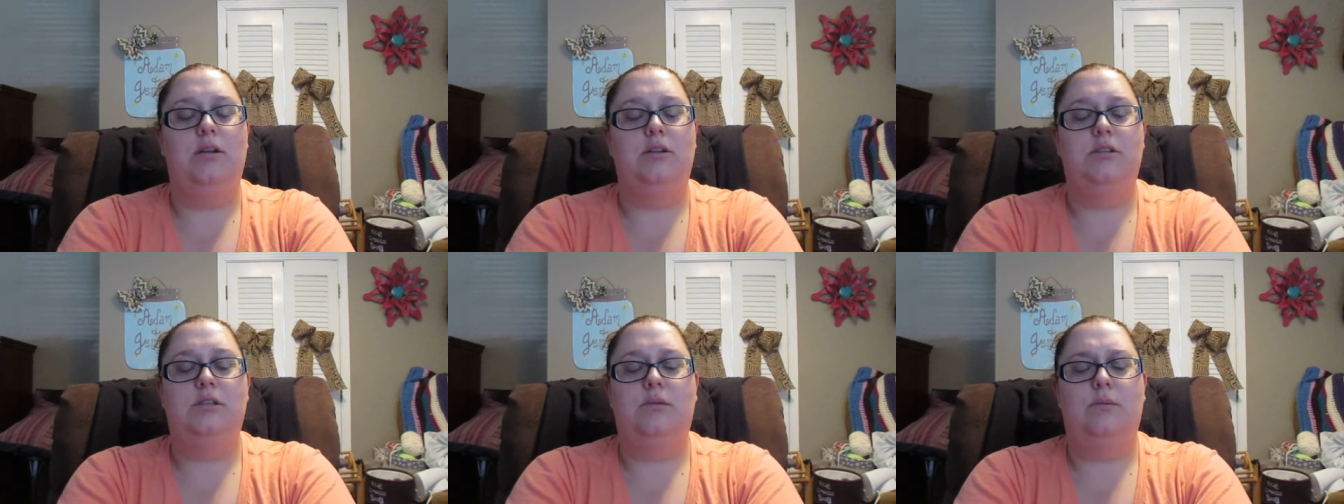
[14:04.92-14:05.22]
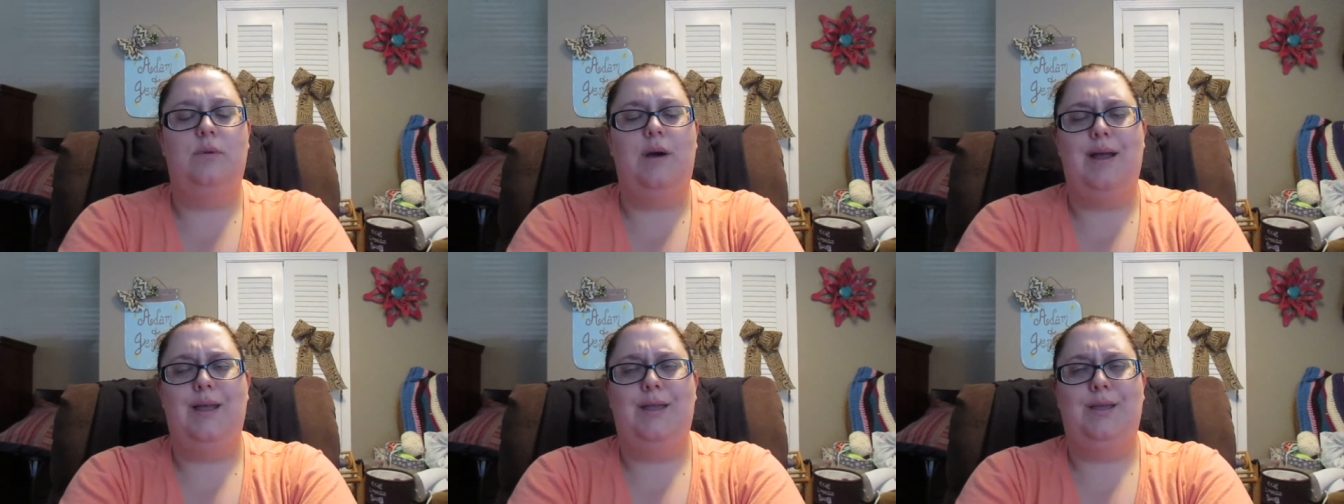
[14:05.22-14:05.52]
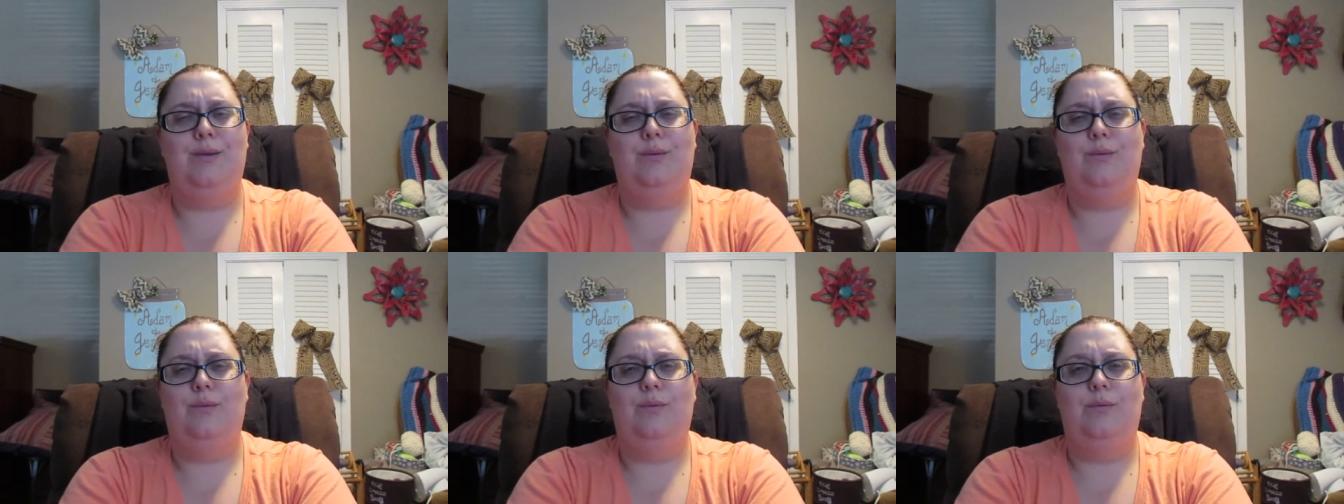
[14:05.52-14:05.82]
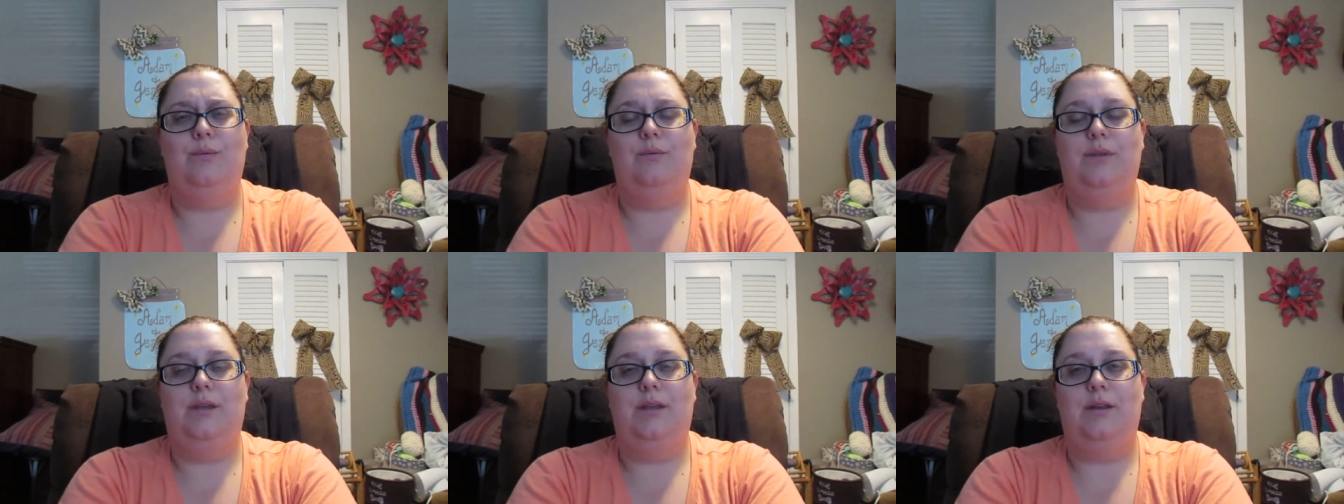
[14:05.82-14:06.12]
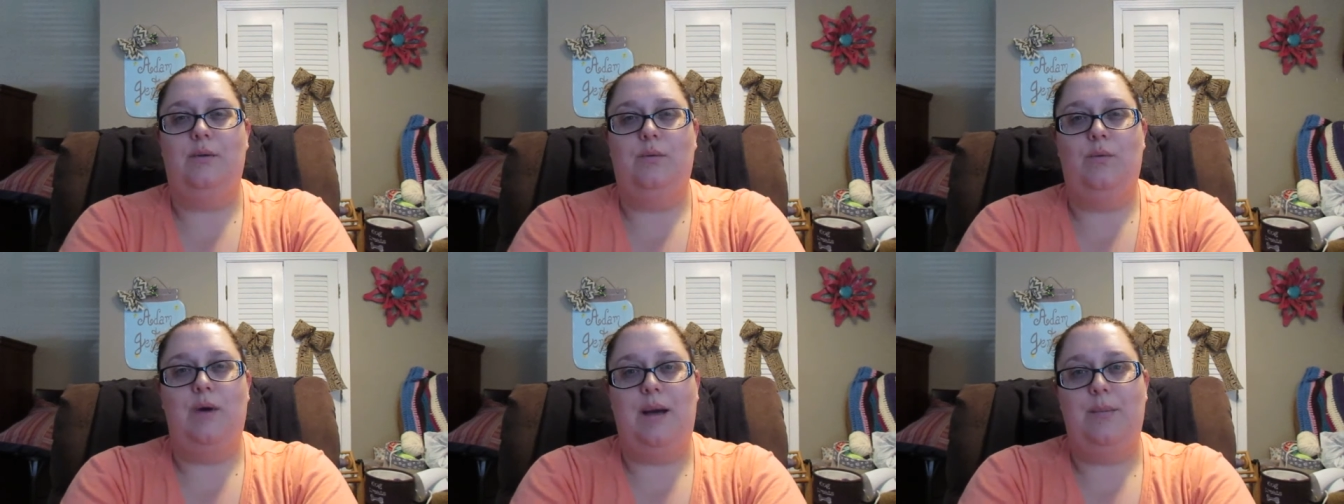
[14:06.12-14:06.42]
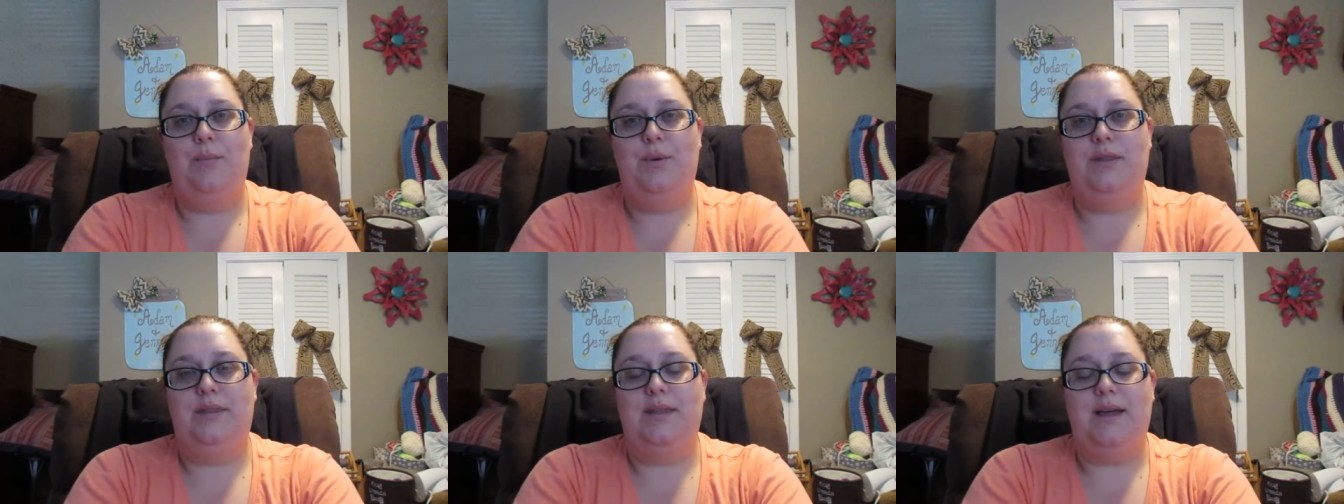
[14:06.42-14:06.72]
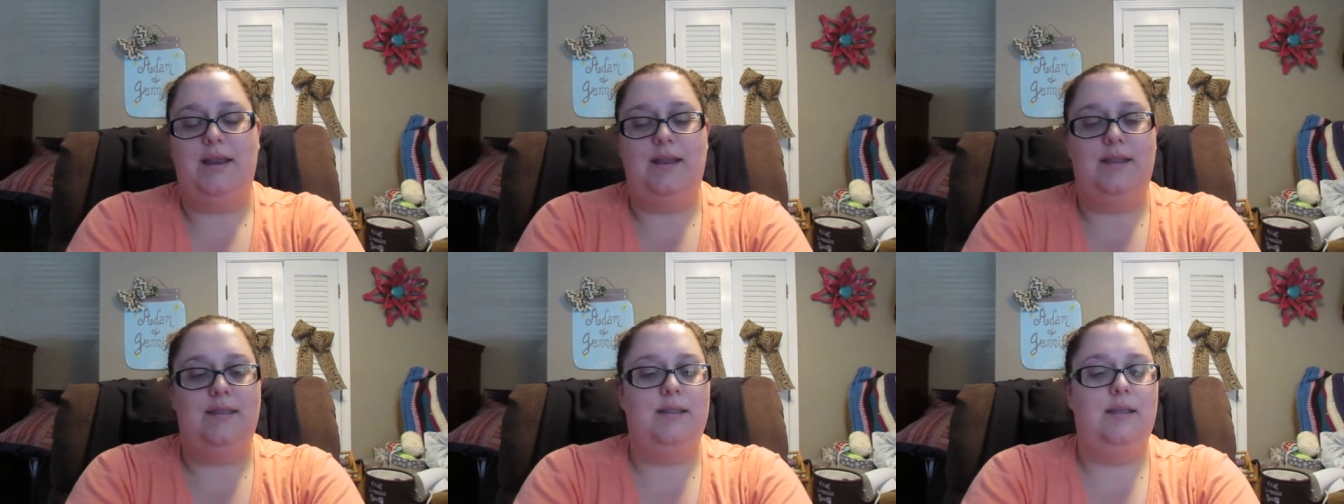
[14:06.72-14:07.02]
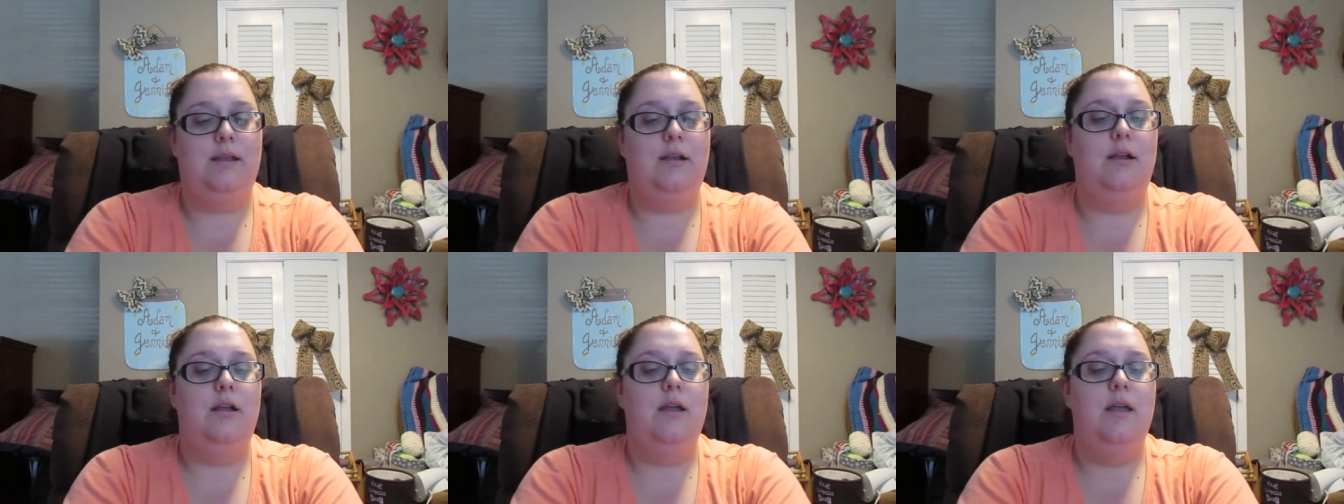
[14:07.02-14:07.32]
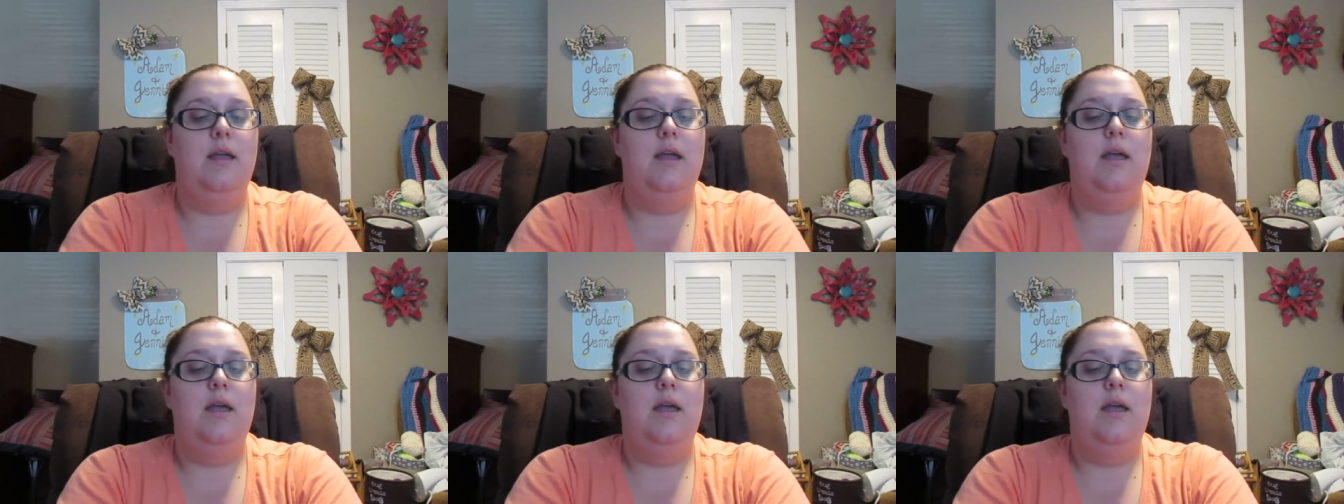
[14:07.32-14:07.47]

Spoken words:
So why put that in there?